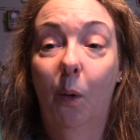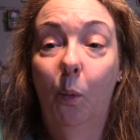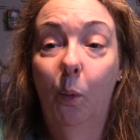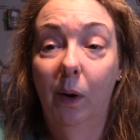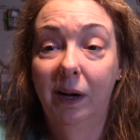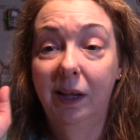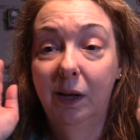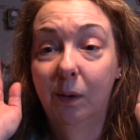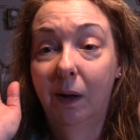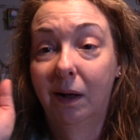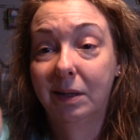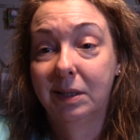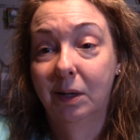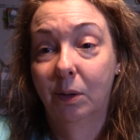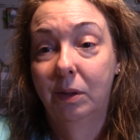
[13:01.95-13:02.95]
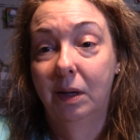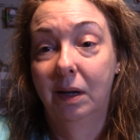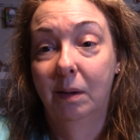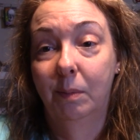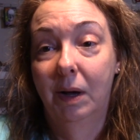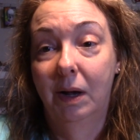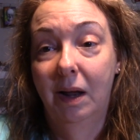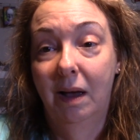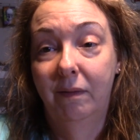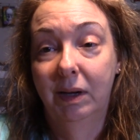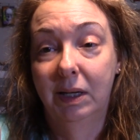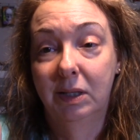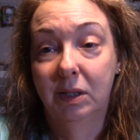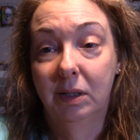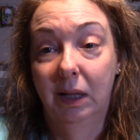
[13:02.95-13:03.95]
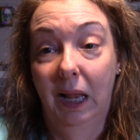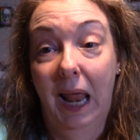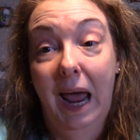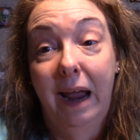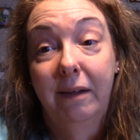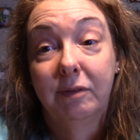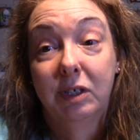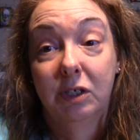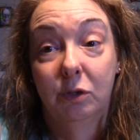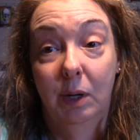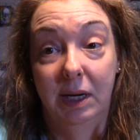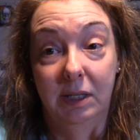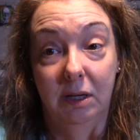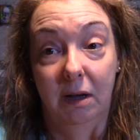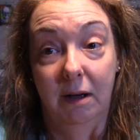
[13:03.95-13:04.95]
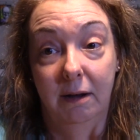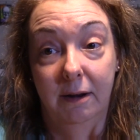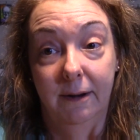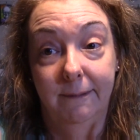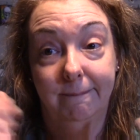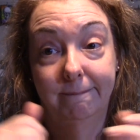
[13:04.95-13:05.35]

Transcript: What do you also think about having a live straight talk